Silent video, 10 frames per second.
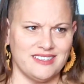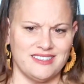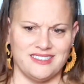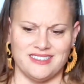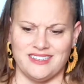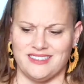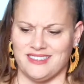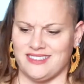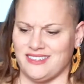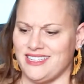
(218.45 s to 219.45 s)

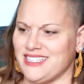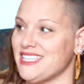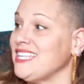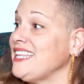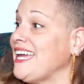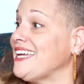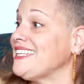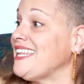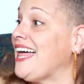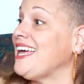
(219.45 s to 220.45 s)
It's the
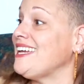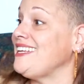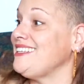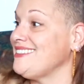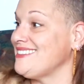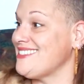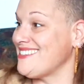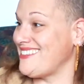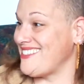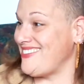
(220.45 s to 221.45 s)
landline,
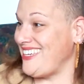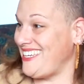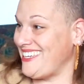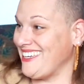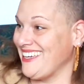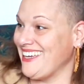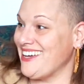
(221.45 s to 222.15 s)
so to speak,